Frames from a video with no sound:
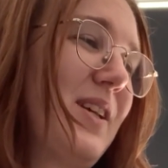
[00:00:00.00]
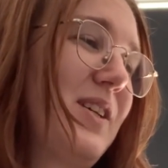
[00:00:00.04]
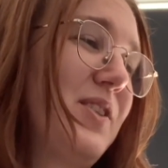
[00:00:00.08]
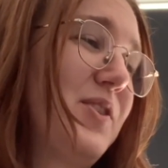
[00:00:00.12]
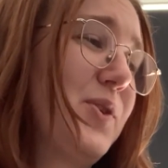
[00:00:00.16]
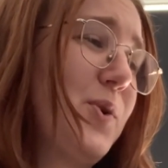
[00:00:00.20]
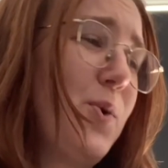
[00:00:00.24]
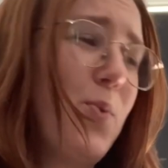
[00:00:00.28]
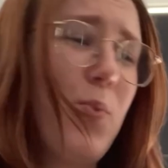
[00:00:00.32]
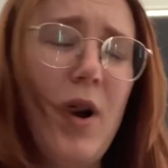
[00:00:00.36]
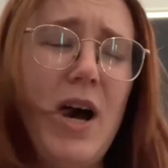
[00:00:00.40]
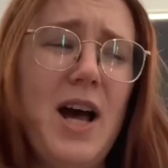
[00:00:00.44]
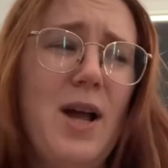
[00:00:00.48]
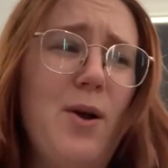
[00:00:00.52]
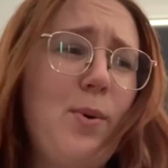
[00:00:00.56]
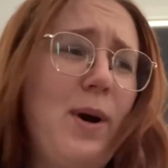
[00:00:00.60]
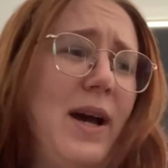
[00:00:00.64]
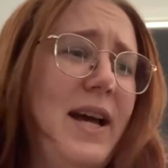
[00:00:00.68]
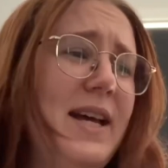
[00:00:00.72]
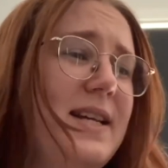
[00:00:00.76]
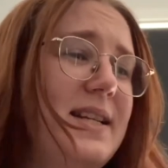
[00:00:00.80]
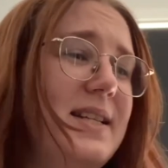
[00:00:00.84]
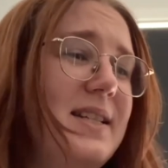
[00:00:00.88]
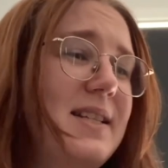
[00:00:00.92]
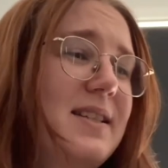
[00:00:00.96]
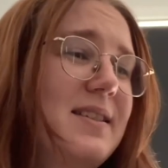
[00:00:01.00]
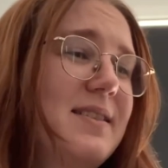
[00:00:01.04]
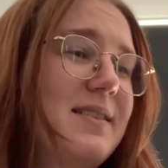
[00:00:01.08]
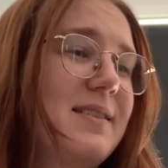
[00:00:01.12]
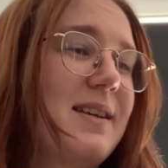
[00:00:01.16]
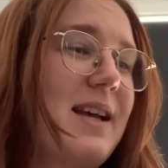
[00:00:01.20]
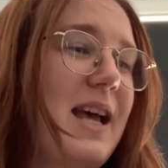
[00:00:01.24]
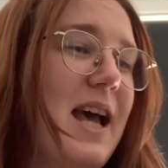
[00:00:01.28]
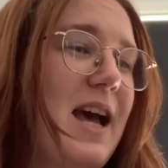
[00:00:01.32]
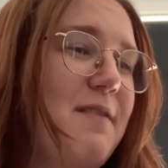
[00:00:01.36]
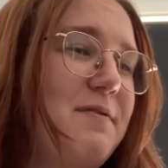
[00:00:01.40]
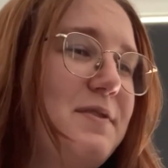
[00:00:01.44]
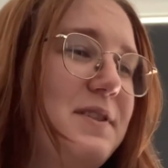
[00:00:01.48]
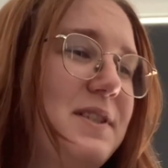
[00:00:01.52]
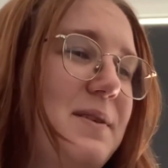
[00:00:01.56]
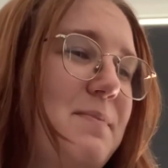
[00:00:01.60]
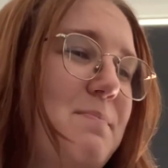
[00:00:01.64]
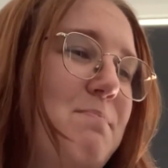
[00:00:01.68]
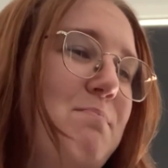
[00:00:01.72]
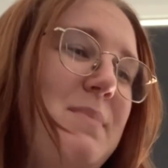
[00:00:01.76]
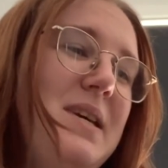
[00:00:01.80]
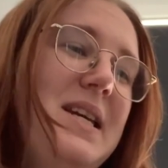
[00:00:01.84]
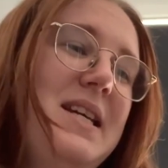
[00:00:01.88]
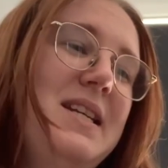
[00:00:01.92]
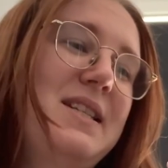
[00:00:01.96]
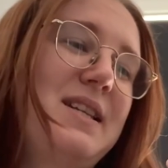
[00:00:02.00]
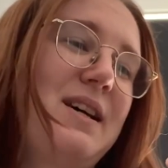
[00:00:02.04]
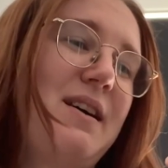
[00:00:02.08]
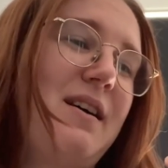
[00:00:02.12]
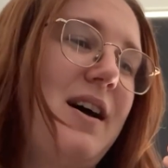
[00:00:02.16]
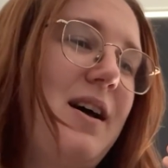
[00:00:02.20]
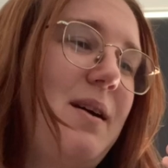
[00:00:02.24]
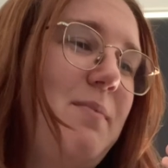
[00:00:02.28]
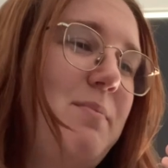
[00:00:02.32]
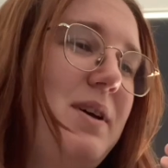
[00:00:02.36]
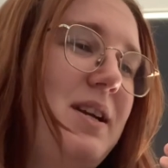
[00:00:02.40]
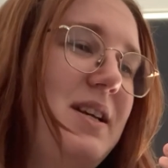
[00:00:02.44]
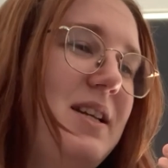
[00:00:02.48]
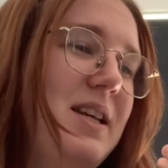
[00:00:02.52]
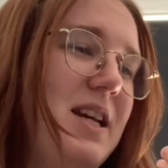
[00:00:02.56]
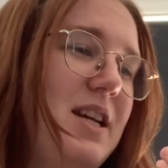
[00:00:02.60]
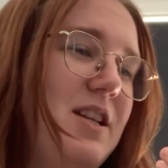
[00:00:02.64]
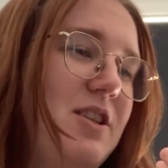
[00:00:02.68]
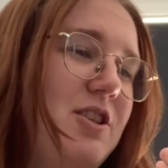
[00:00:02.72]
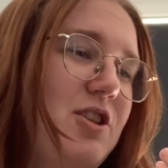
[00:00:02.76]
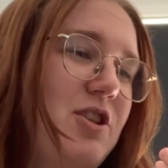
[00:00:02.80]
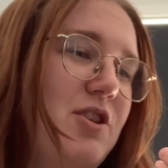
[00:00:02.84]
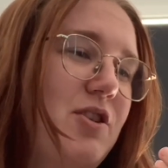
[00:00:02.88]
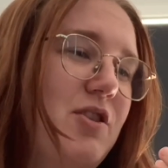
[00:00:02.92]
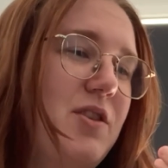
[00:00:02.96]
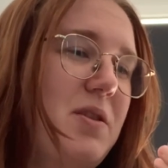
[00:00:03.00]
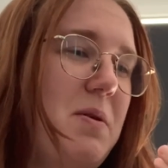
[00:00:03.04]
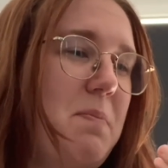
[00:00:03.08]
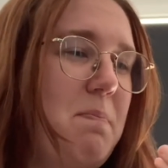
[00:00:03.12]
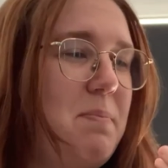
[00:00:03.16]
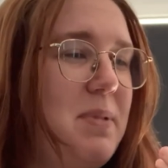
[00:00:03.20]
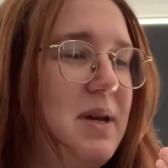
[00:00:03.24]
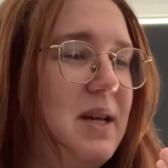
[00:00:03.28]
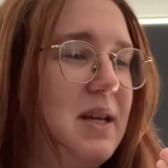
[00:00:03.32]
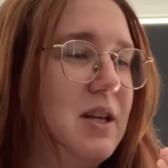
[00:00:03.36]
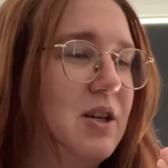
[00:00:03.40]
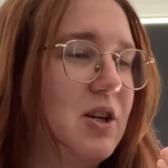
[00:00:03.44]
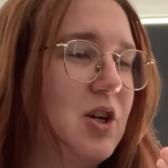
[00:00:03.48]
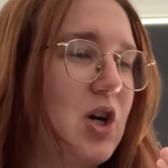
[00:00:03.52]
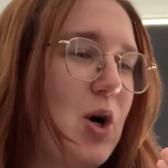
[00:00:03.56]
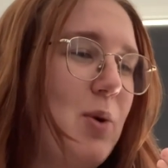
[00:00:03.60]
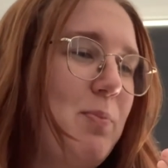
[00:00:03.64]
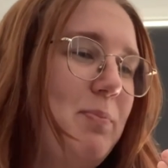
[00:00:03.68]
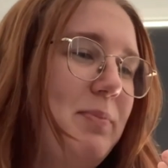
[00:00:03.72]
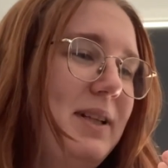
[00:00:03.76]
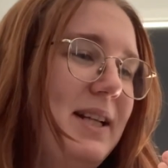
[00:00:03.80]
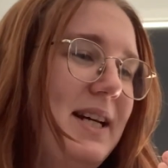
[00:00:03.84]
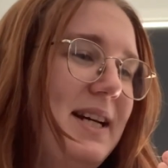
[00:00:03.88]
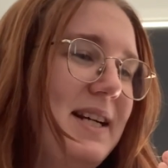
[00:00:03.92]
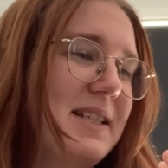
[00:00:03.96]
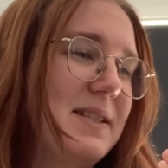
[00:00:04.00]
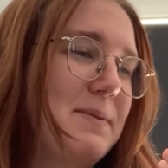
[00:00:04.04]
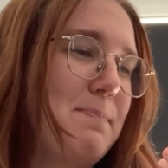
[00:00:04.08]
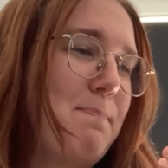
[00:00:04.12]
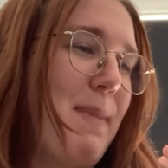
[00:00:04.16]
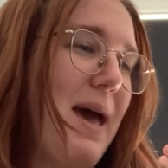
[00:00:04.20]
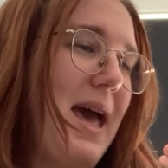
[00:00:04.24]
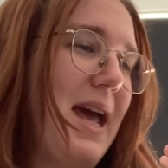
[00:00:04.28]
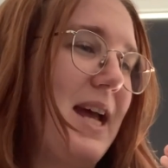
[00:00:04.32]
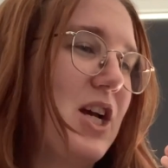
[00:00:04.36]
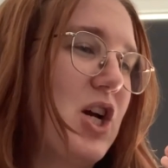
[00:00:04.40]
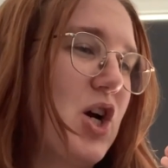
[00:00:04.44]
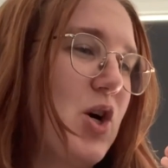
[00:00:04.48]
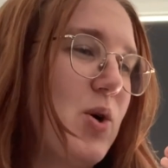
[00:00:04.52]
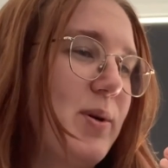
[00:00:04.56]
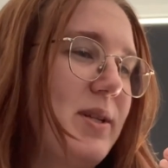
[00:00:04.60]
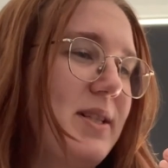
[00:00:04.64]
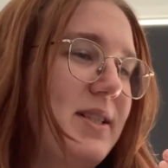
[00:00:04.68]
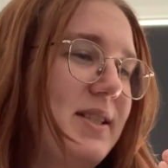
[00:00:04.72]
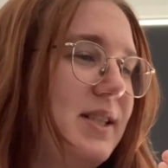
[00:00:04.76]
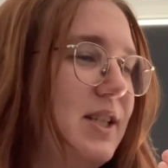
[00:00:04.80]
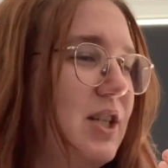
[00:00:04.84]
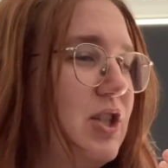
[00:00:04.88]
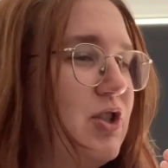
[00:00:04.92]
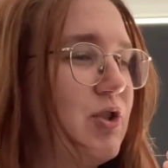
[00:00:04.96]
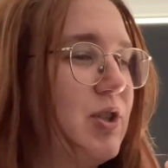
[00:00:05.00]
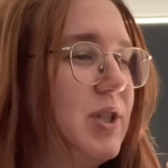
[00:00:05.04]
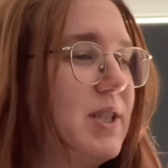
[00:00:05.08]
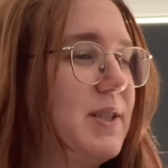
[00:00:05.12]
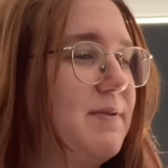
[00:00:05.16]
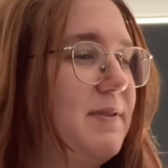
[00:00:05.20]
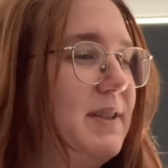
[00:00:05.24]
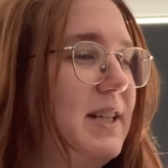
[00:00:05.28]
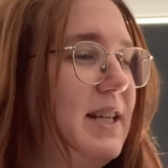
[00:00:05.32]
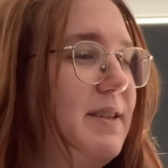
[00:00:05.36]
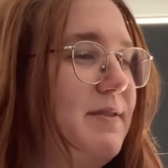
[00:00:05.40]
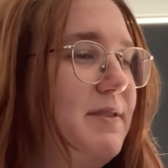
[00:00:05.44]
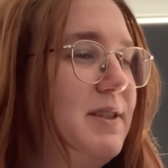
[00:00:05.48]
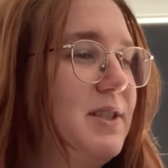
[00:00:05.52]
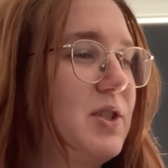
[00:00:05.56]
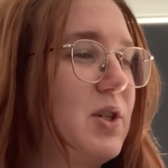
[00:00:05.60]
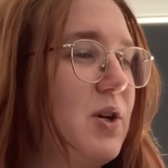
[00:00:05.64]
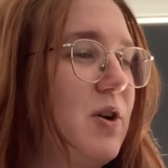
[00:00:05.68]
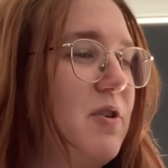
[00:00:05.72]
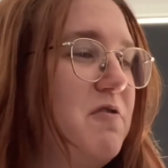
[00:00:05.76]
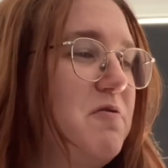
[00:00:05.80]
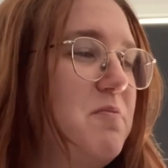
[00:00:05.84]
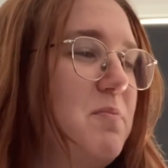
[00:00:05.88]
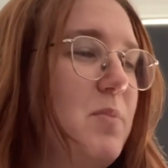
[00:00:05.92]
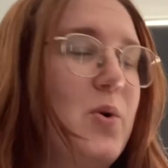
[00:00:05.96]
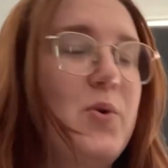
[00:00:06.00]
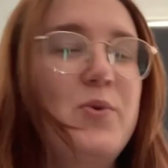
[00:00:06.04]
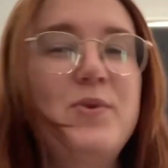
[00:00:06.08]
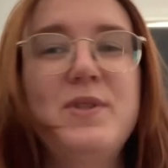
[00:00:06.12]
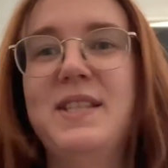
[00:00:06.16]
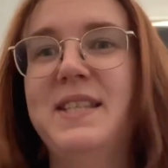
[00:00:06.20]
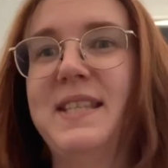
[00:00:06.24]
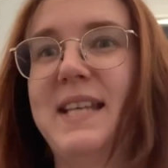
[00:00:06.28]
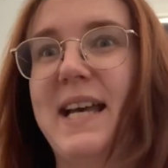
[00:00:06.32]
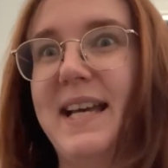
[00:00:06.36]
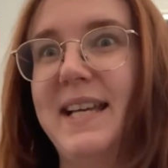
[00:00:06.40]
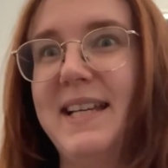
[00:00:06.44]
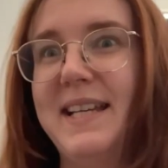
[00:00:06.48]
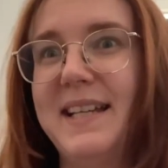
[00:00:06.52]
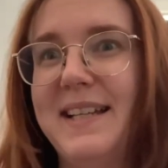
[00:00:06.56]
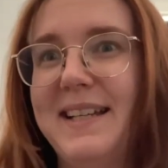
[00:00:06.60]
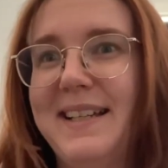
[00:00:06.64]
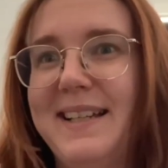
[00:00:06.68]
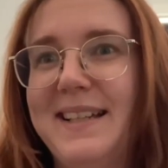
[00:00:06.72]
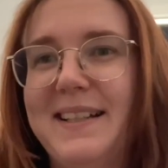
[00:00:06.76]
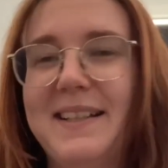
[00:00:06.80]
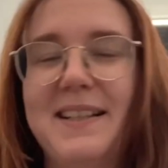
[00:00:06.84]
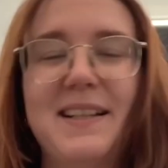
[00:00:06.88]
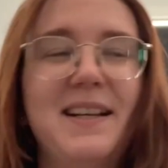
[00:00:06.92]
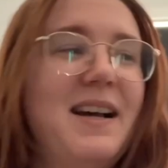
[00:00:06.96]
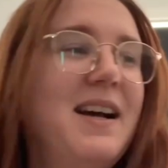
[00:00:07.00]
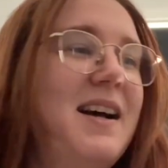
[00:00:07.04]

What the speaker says: So why wait? Have some me time and get to know the big complex mango and citrus flavors of Mosaic.